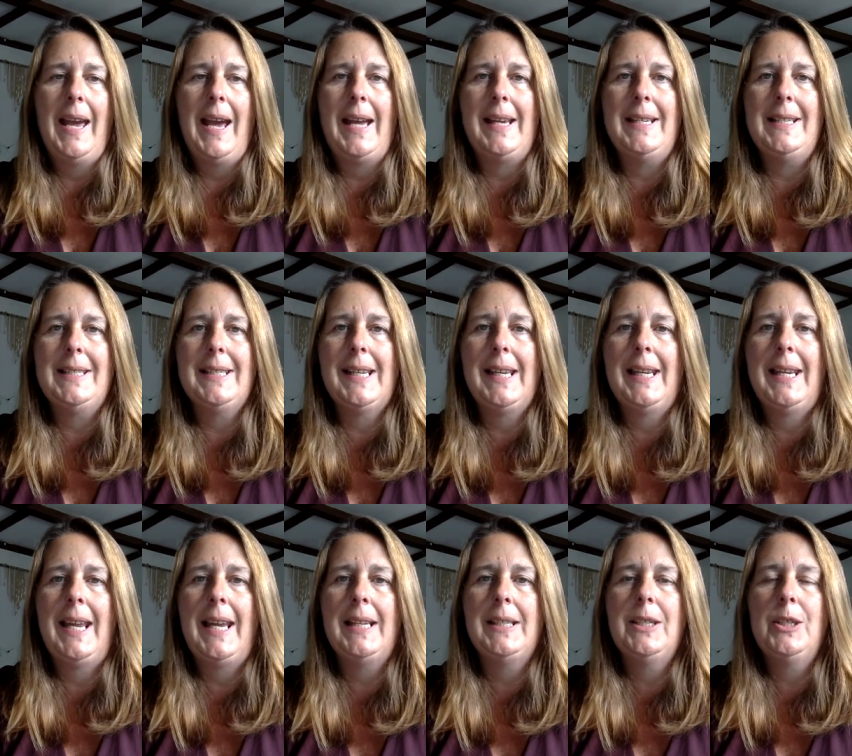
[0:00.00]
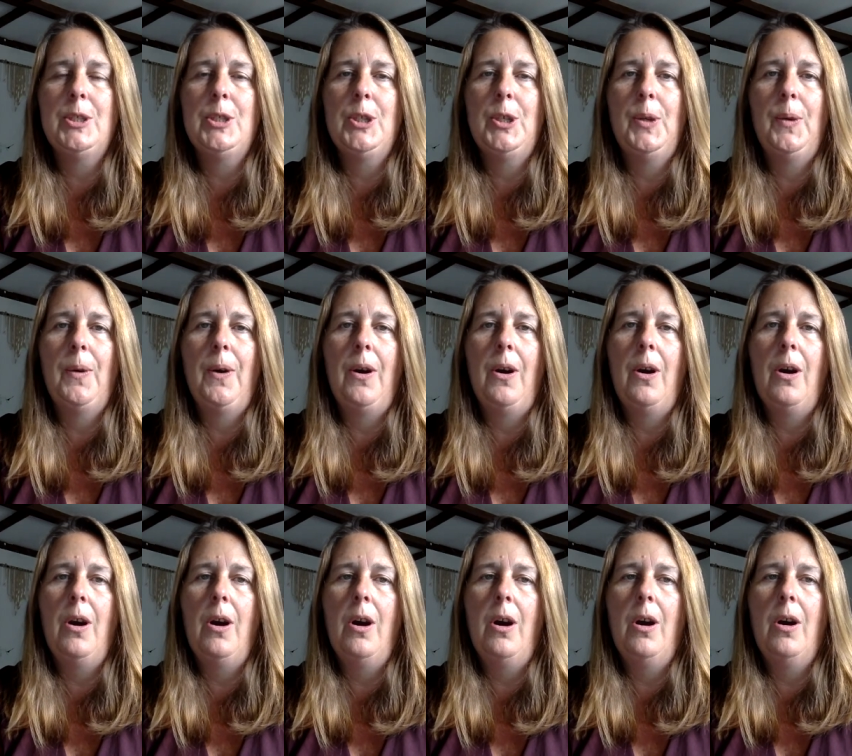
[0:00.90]
and is connected to our
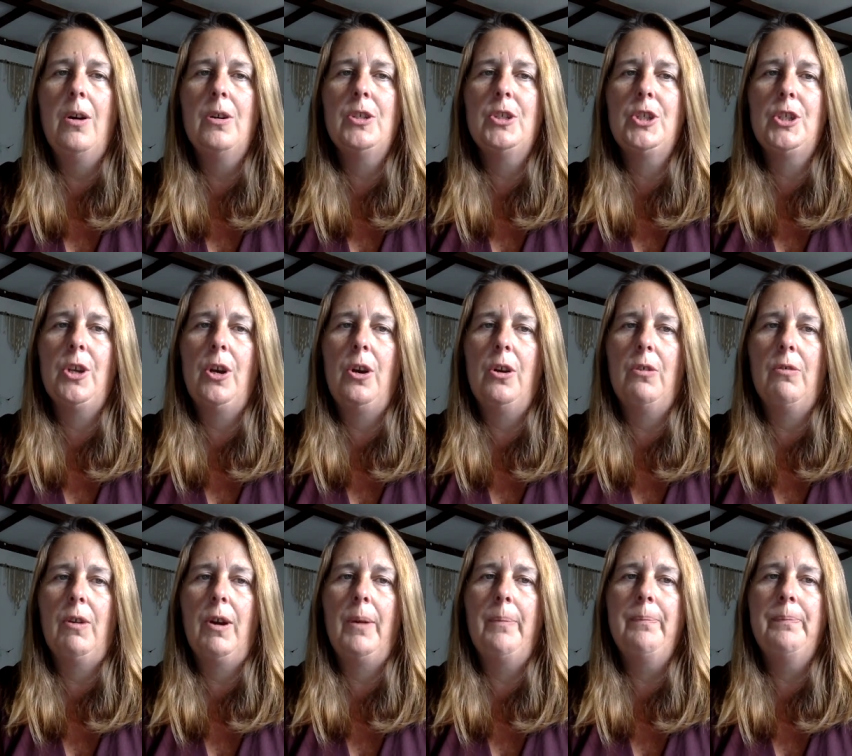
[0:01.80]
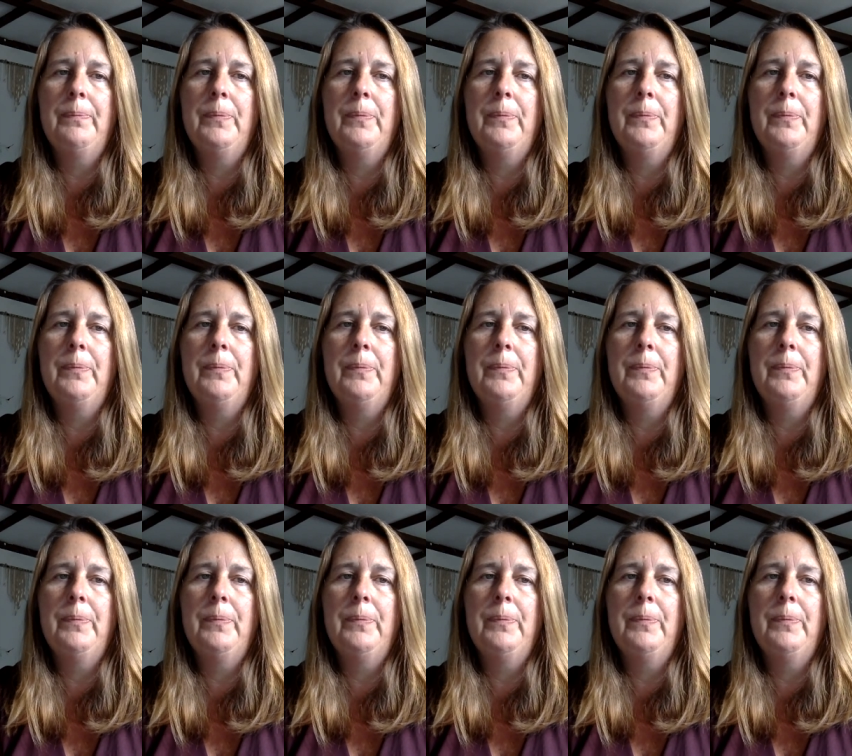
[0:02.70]
heart chakra.